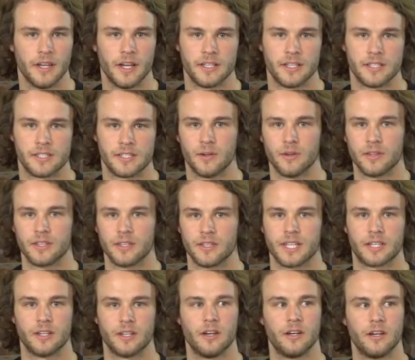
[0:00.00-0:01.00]
And so the
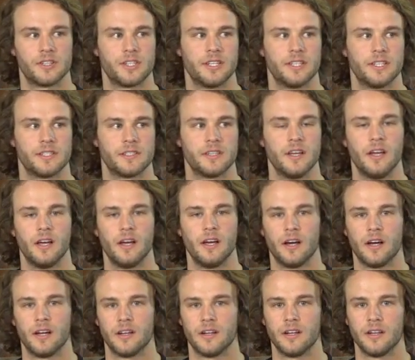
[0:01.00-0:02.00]
technology is
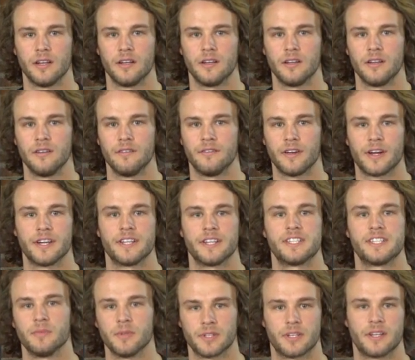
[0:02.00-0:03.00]
very
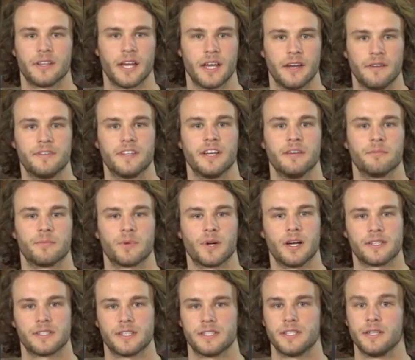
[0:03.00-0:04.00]
similar to the FDM
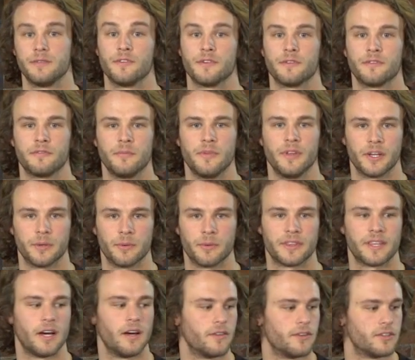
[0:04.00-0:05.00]
process if you're familiar
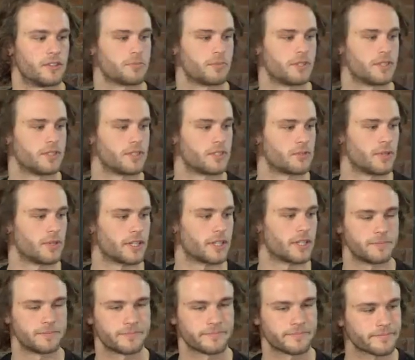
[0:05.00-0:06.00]
with how those printers work.